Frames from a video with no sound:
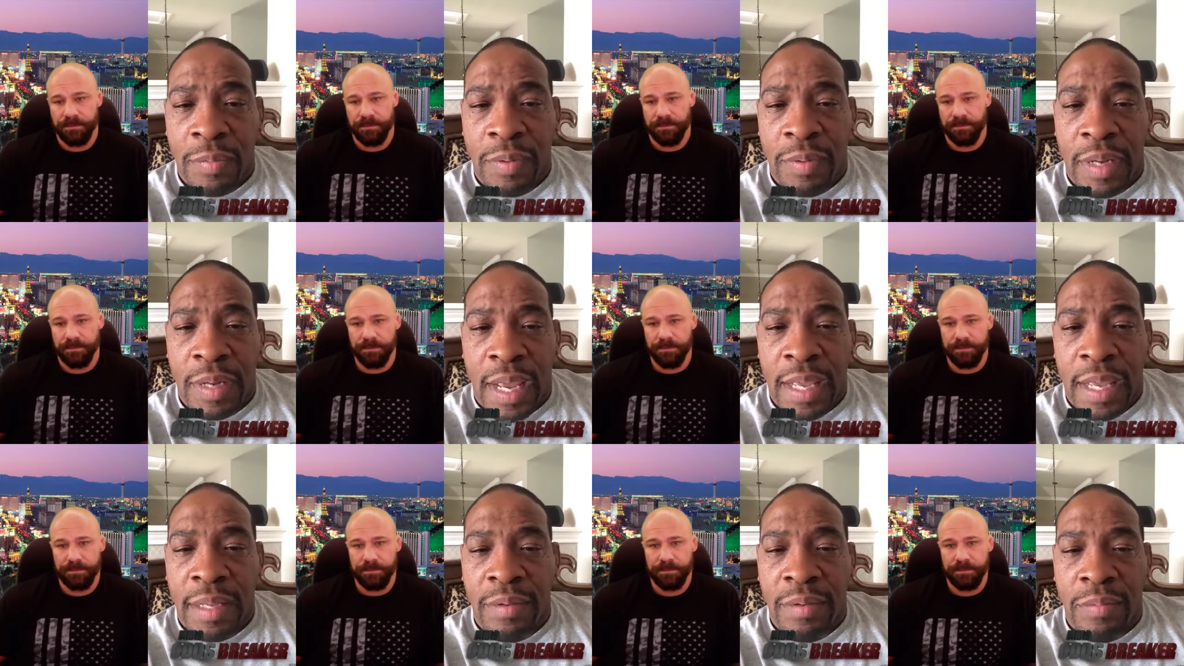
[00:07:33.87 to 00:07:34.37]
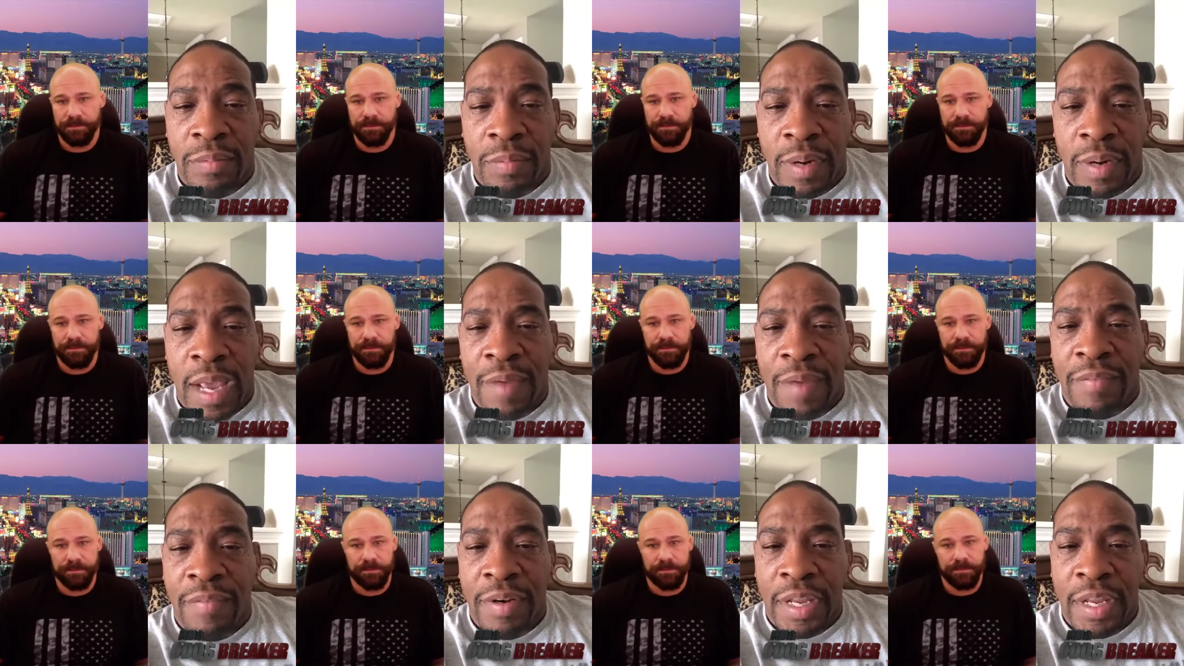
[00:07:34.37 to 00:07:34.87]
Speaker 1: "Would I
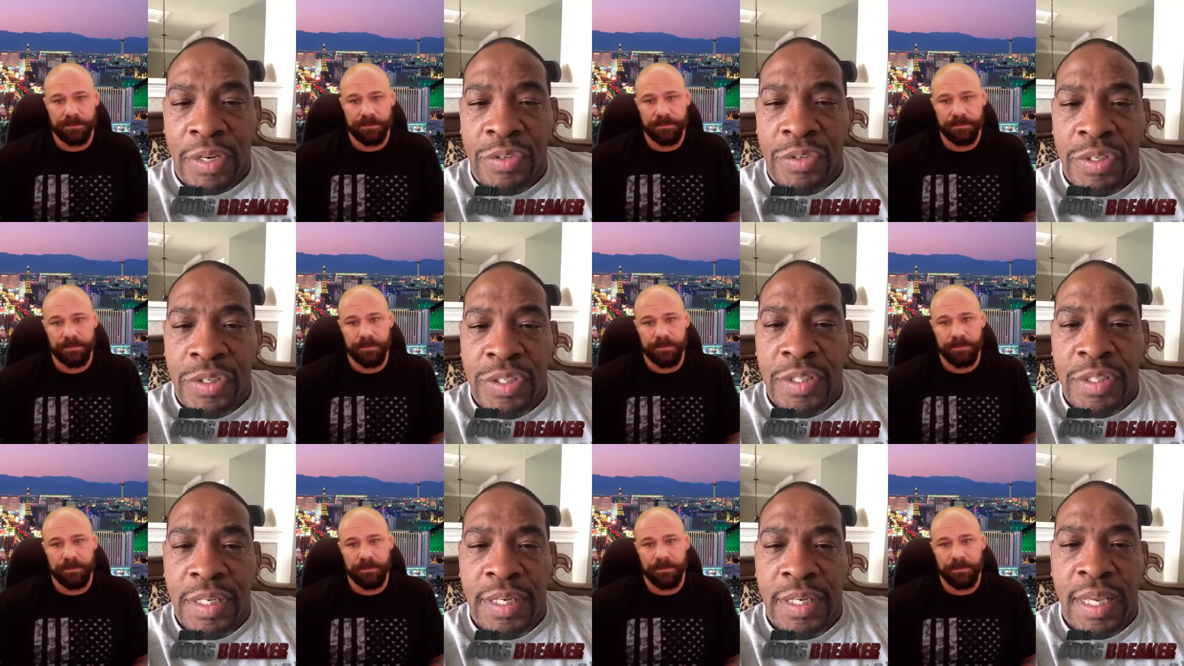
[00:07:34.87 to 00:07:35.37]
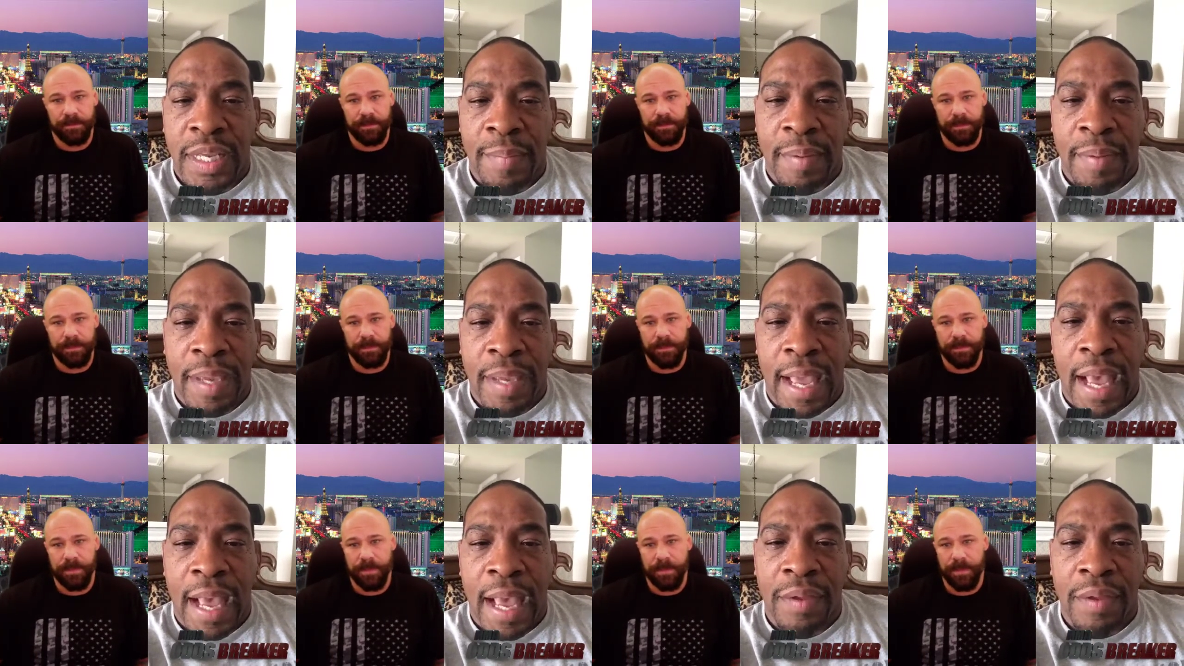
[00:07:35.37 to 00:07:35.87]
would I have an interest in
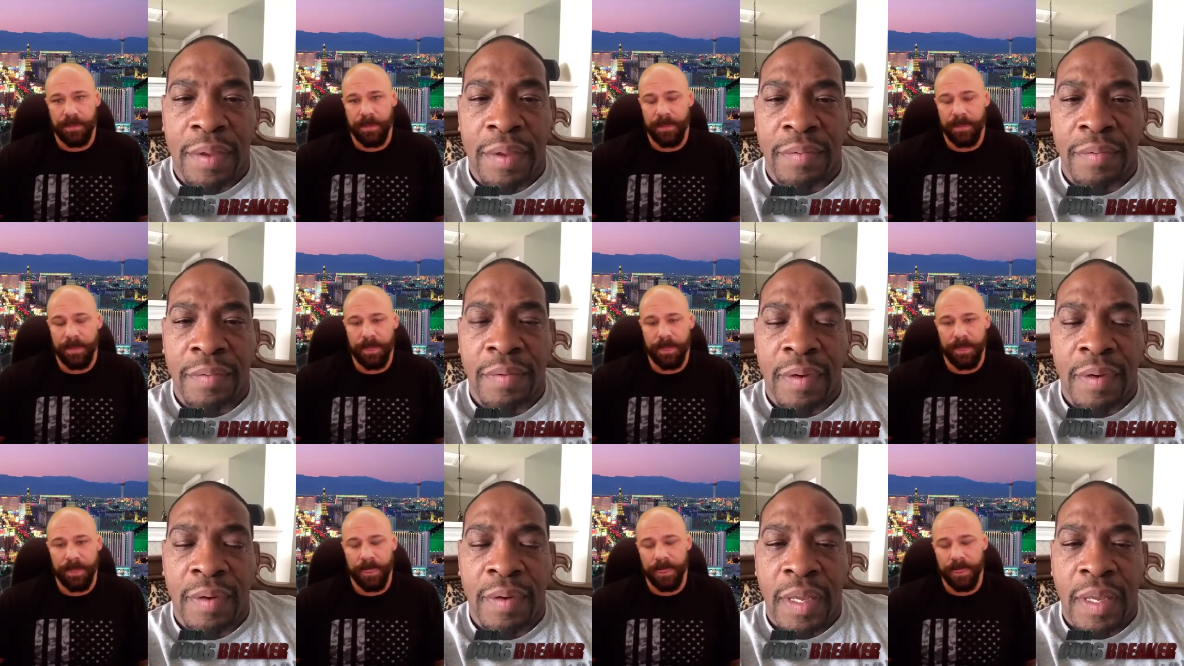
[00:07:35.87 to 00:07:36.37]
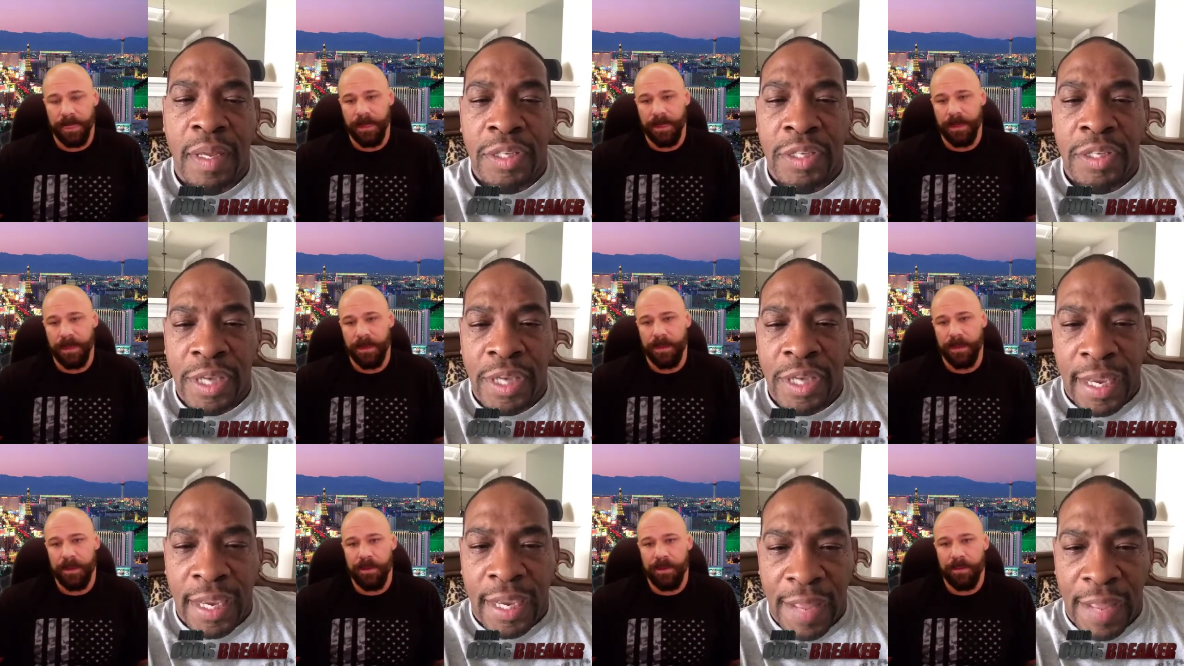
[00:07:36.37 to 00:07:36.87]
coming out and
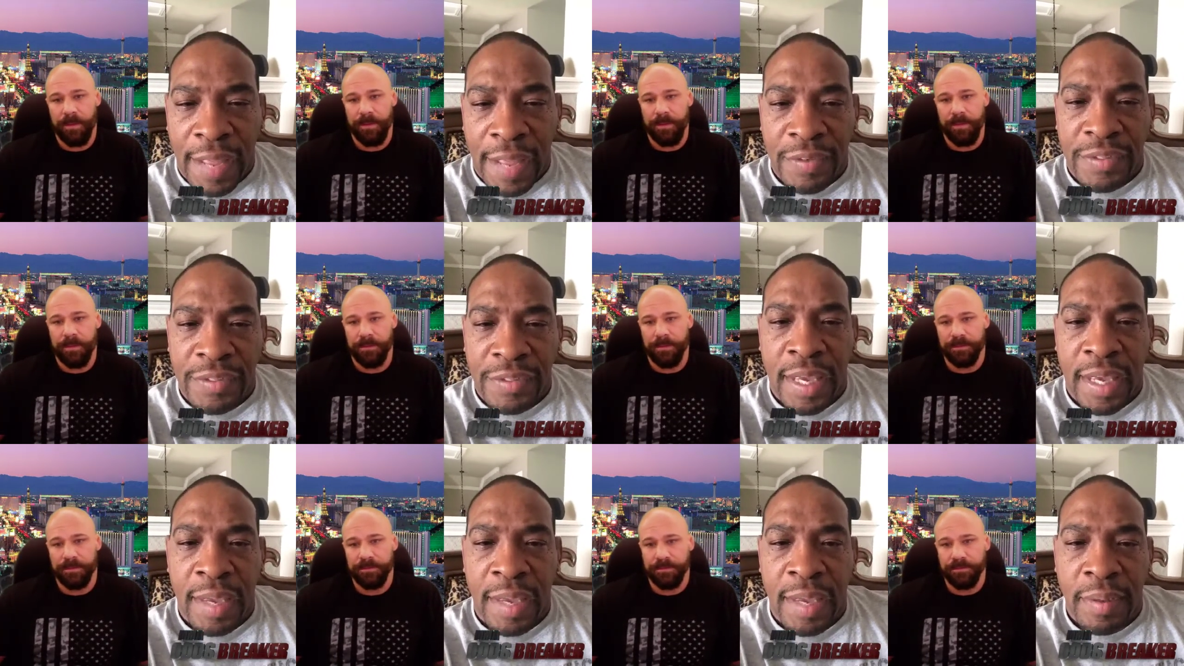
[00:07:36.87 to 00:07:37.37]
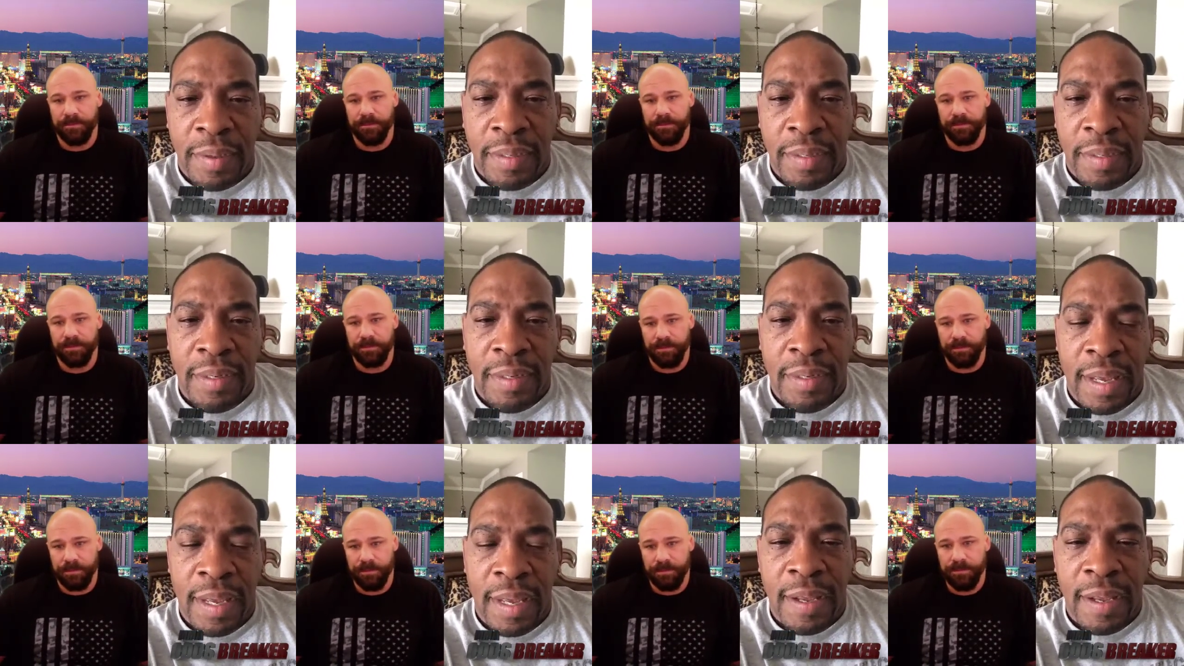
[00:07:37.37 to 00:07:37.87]
checking out the team
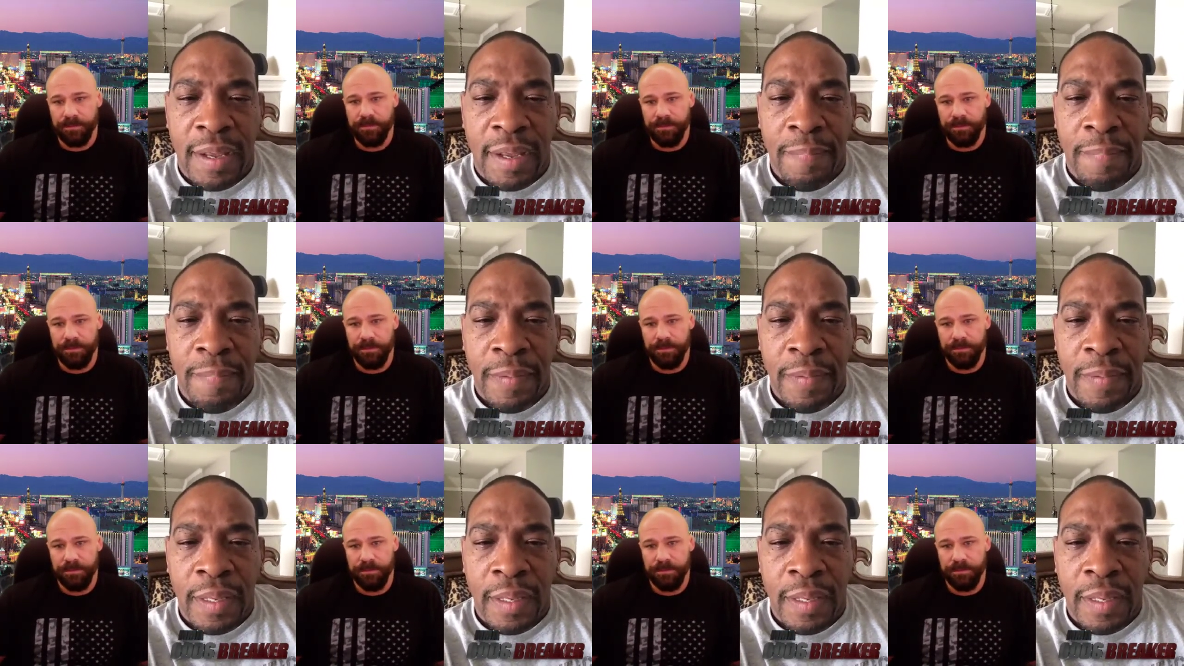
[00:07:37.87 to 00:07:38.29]
and uh,